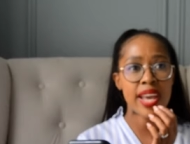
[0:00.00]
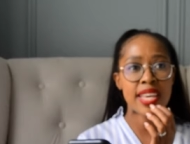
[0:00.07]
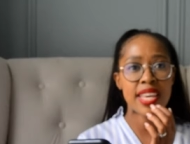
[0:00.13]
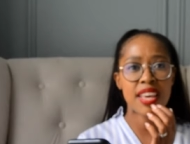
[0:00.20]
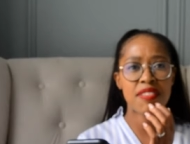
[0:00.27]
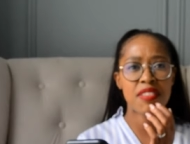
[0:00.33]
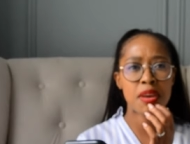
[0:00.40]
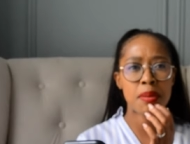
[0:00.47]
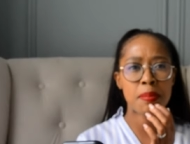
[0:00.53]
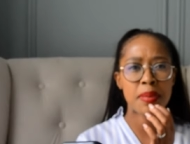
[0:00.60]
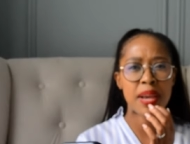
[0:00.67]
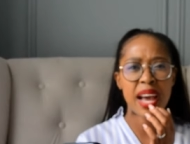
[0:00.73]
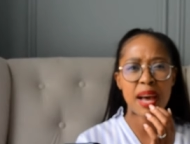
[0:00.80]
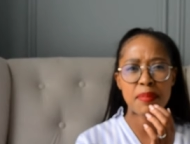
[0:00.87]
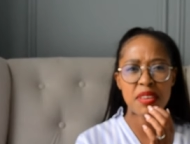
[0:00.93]
So I
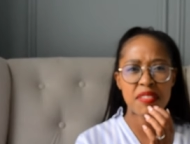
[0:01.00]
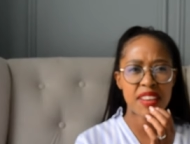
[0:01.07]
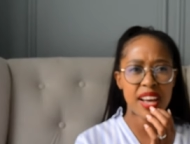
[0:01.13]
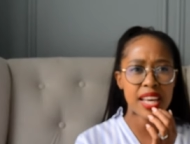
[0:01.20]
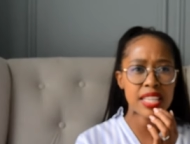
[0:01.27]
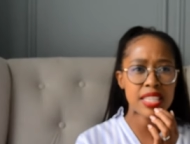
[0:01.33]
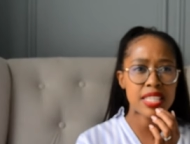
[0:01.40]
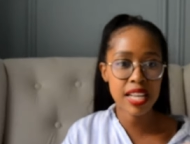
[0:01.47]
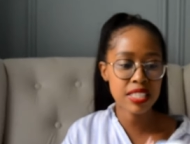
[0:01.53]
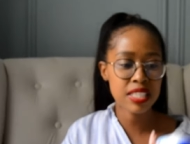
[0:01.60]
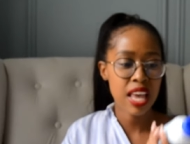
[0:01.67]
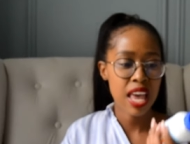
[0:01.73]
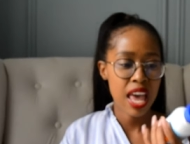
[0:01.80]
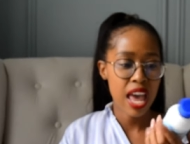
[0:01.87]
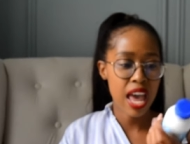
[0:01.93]
give him gummy
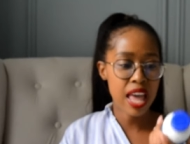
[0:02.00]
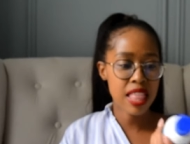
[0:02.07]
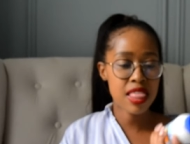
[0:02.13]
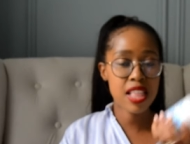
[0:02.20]
vites,